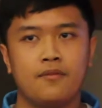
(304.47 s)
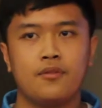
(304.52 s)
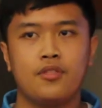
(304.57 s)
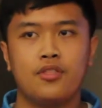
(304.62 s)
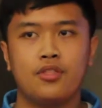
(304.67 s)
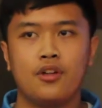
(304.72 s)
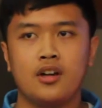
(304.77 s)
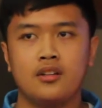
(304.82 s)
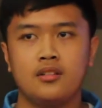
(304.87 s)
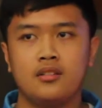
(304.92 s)

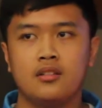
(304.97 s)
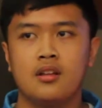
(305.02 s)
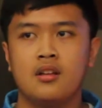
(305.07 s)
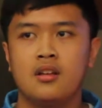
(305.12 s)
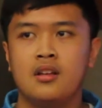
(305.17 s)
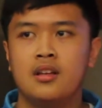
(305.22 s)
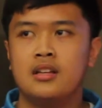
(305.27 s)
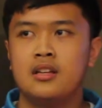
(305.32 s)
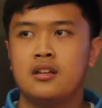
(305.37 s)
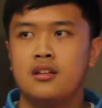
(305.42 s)
thought
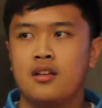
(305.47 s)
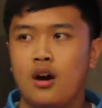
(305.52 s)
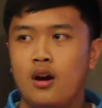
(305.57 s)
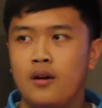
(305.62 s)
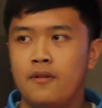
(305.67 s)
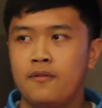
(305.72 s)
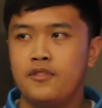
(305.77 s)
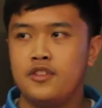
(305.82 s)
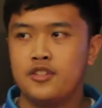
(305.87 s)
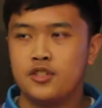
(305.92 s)

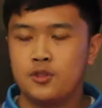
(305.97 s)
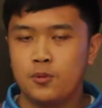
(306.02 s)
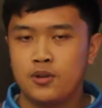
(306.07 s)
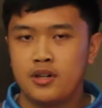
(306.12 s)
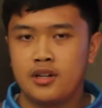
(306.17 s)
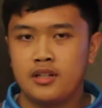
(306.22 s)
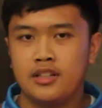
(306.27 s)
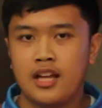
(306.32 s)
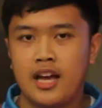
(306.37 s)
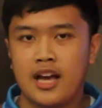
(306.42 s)
of this
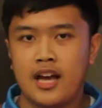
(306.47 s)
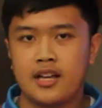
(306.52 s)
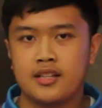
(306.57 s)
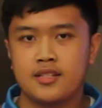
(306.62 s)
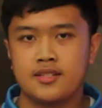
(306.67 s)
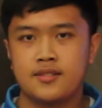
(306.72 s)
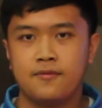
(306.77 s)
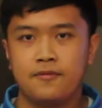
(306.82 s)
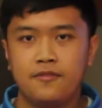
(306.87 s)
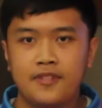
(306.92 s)
world
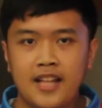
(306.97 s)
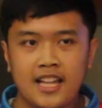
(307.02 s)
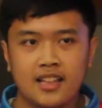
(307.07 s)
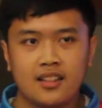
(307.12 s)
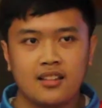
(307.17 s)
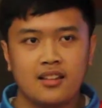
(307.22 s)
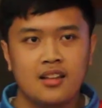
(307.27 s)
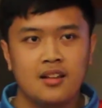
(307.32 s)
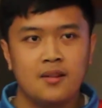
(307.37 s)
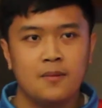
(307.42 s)
as
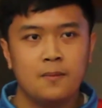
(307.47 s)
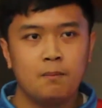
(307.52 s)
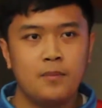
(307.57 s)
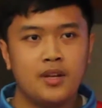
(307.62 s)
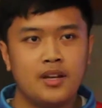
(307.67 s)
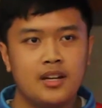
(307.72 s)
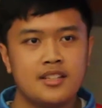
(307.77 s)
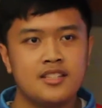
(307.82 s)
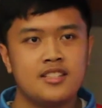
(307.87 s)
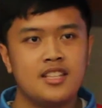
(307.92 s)
flat,
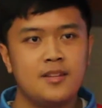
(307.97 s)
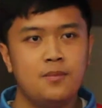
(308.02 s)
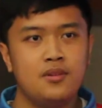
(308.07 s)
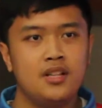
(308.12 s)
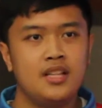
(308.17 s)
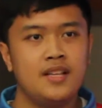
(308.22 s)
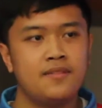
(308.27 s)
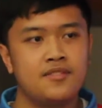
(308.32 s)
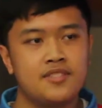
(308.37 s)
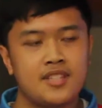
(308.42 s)
because they
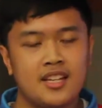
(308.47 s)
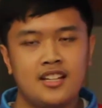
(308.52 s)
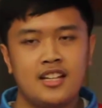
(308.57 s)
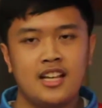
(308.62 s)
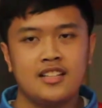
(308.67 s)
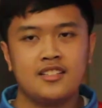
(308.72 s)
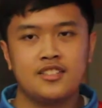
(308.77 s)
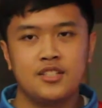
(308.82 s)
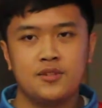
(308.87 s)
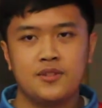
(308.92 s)
believe
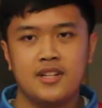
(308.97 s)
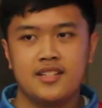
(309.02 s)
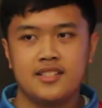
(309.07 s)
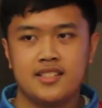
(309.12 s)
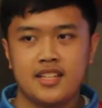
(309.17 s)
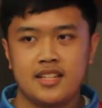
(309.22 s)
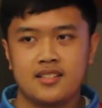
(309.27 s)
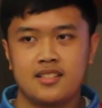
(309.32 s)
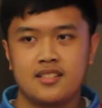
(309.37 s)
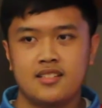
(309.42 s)
satellites don't
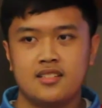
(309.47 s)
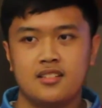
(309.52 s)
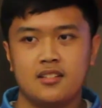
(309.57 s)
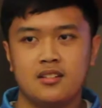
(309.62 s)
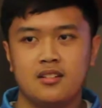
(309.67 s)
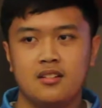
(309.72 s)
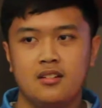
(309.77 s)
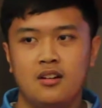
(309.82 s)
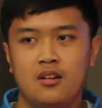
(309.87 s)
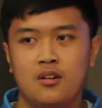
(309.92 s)
exist.
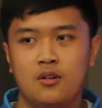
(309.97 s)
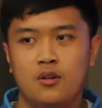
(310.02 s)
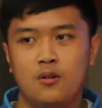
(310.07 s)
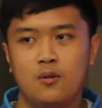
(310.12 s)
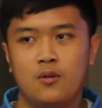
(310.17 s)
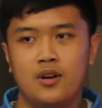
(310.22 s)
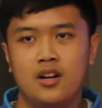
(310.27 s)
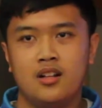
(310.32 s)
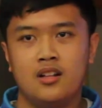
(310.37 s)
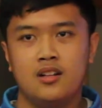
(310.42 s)

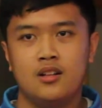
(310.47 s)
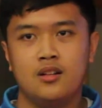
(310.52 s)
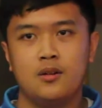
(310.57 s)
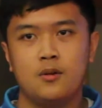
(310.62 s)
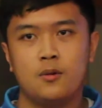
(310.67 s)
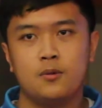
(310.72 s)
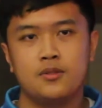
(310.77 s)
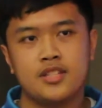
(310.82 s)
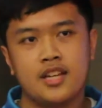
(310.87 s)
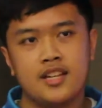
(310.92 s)

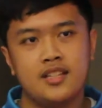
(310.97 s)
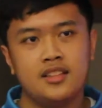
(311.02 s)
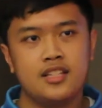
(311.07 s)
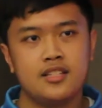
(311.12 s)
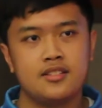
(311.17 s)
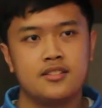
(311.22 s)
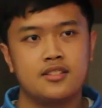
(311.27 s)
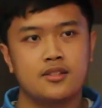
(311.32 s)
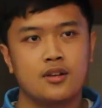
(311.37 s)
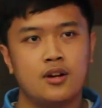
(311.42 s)
Well,
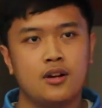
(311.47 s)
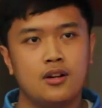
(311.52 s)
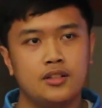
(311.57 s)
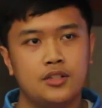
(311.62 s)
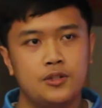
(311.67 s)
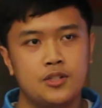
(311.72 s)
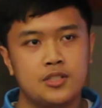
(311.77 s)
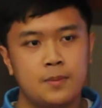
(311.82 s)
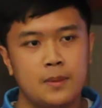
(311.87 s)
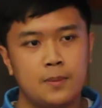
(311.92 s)
scientists call
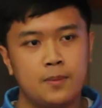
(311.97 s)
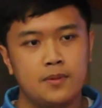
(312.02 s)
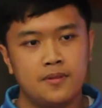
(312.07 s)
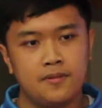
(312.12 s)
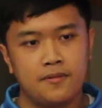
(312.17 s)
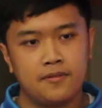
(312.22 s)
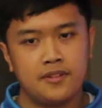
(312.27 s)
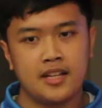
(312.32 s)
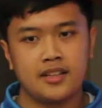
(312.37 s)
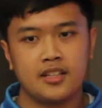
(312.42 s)
those people
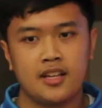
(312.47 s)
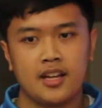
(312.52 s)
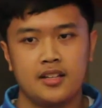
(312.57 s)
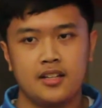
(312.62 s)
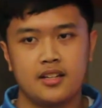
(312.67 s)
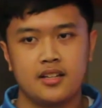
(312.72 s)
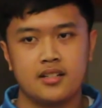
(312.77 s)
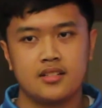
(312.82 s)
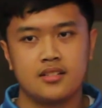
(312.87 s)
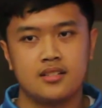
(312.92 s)

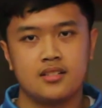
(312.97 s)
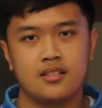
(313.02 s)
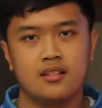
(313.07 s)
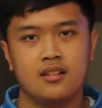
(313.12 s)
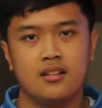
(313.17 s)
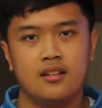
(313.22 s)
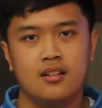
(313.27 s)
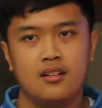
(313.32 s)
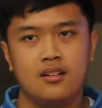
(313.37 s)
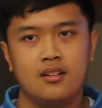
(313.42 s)
flat-headers,
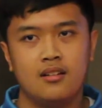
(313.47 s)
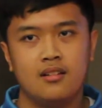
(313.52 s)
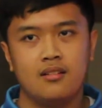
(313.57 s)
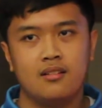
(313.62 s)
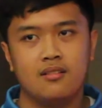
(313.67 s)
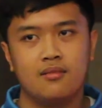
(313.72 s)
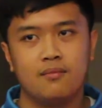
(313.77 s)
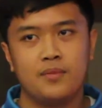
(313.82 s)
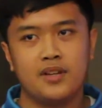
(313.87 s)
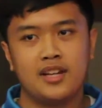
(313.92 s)

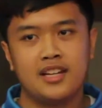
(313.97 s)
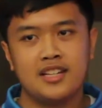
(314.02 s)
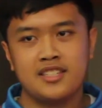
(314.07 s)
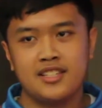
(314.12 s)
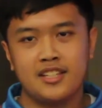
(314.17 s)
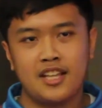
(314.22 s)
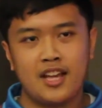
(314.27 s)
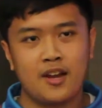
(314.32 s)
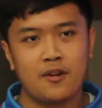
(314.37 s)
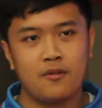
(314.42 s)
because
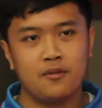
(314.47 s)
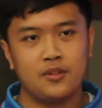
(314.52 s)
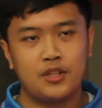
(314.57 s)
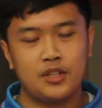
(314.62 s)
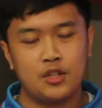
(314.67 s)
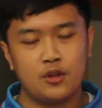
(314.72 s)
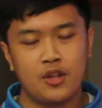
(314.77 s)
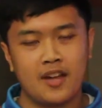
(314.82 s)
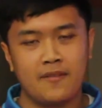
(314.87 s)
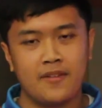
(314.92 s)
they
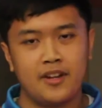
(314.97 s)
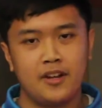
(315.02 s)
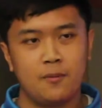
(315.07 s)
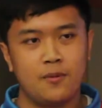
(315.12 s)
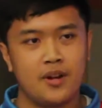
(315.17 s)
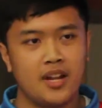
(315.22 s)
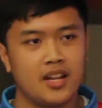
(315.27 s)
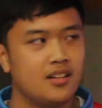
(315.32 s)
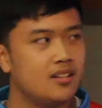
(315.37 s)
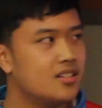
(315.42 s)
don't have any
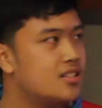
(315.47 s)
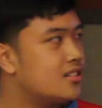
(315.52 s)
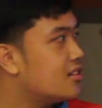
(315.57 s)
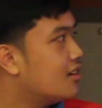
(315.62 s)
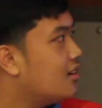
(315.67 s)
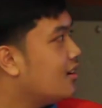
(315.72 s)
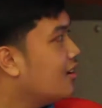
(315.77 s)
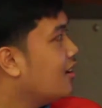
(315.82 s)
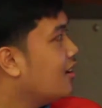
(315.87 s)
brains.